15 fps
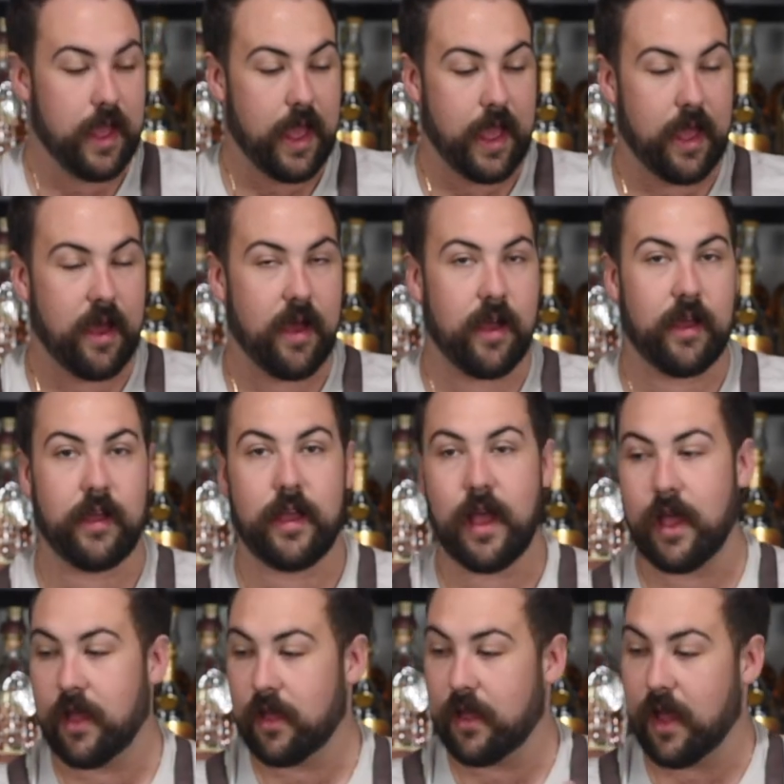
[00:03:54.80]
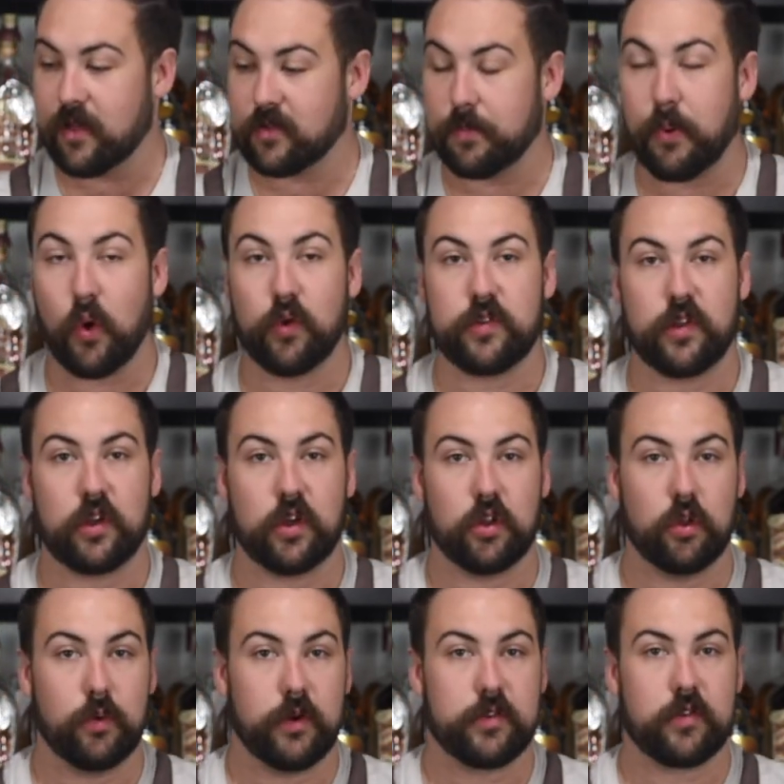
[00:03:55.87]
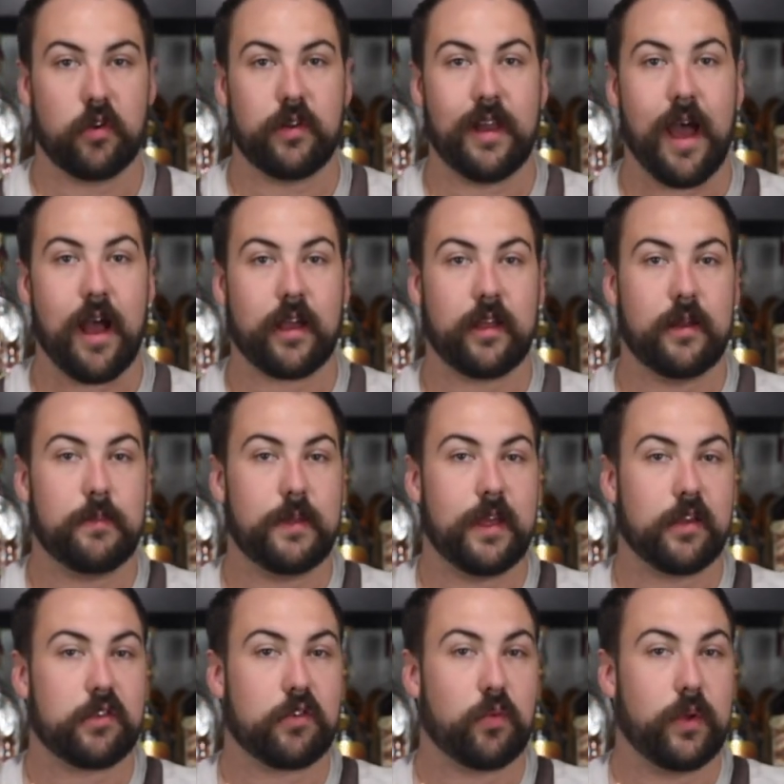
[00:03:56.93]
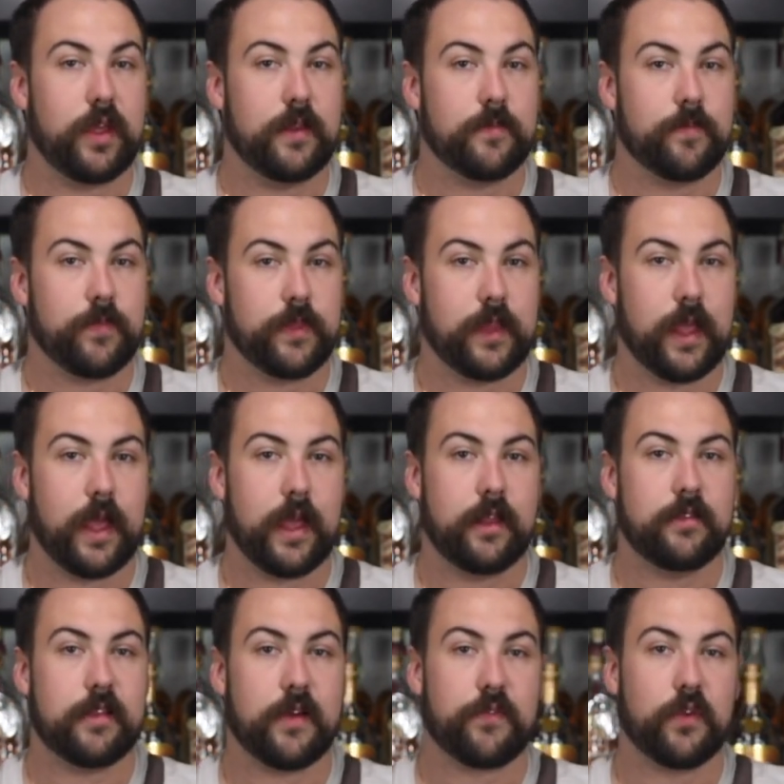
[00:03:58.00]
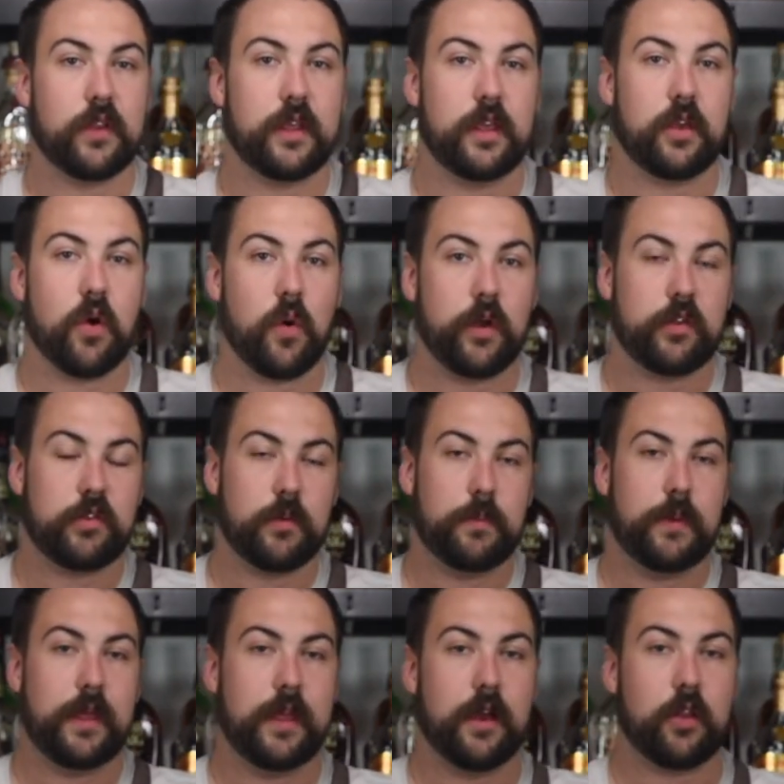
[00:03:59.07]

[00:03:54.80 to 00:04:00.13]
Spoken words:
as opposed to Kahlua, so not going to be as sweet and definitely going to be a